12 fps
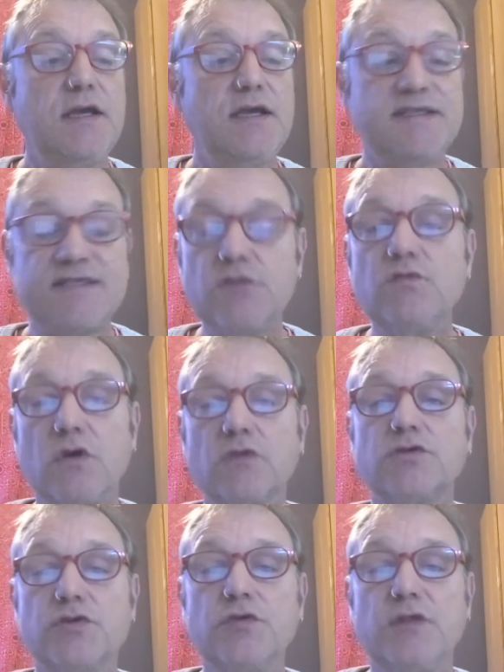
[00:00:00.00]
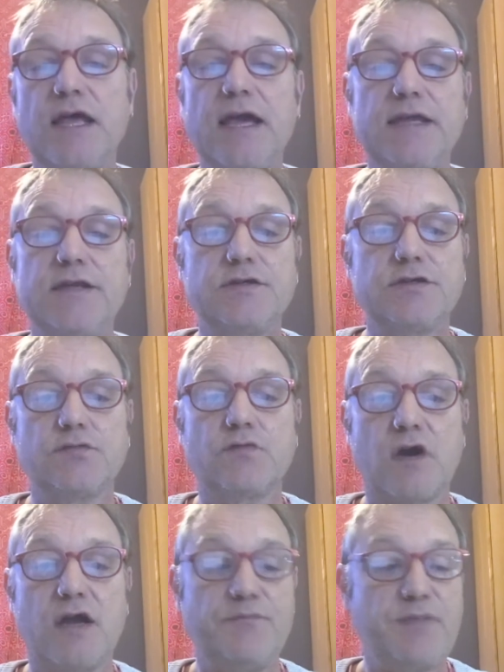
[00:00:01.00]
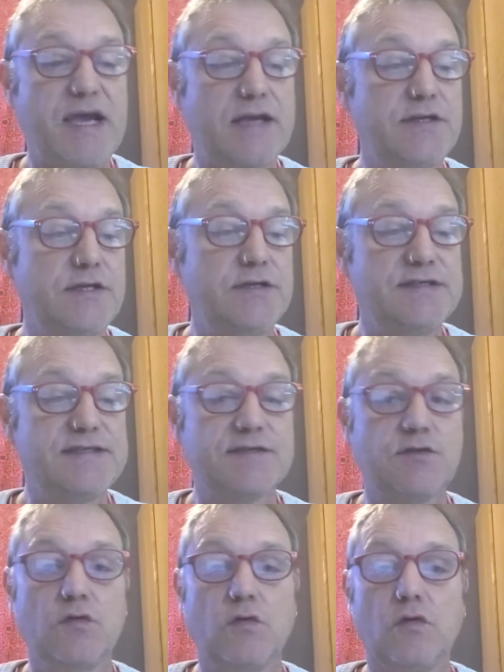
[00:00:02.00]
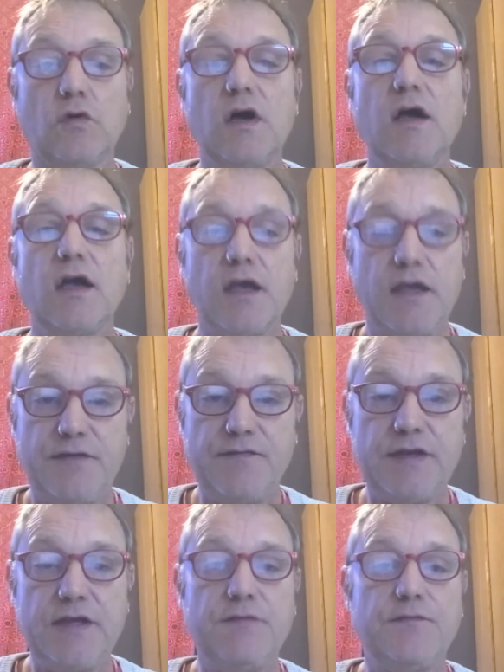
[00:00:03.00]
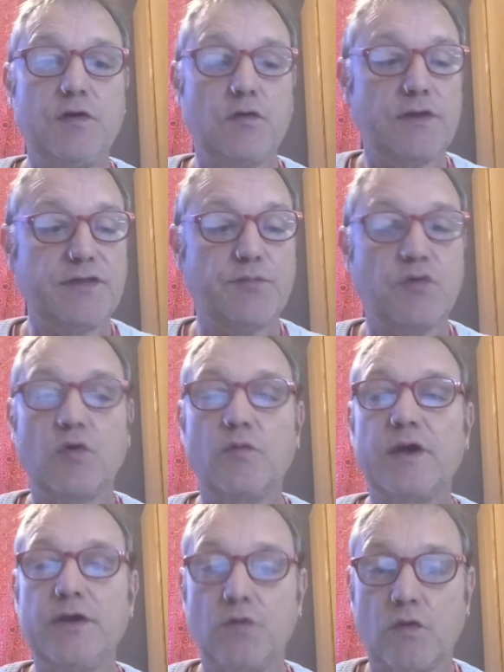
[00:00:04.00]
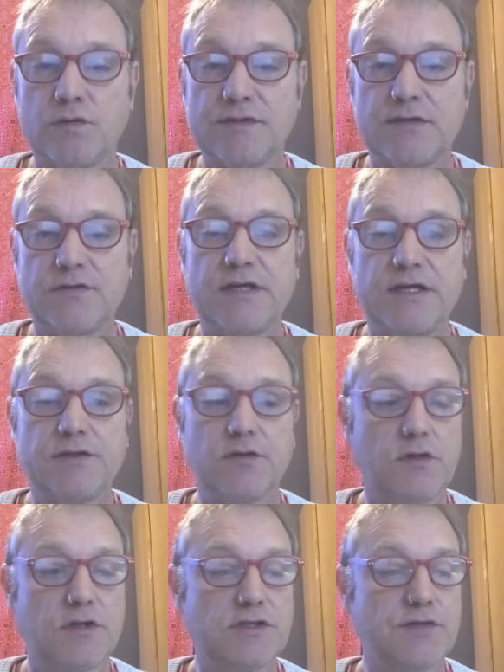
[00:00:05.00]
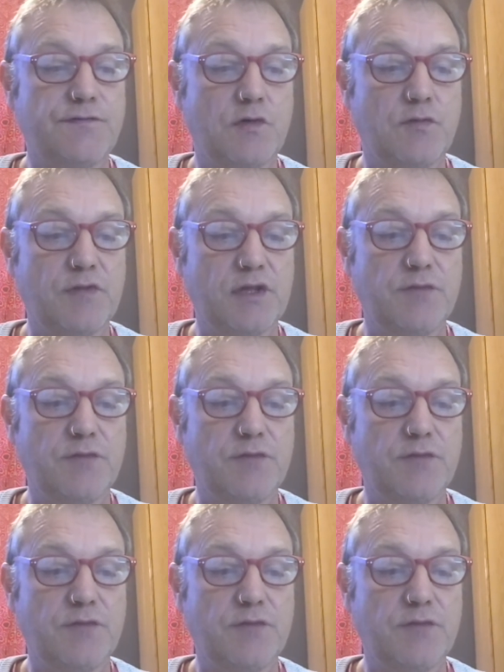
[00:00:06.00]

it's still not too late to write back to your school, even if you're at the point where you also need to lodge a formal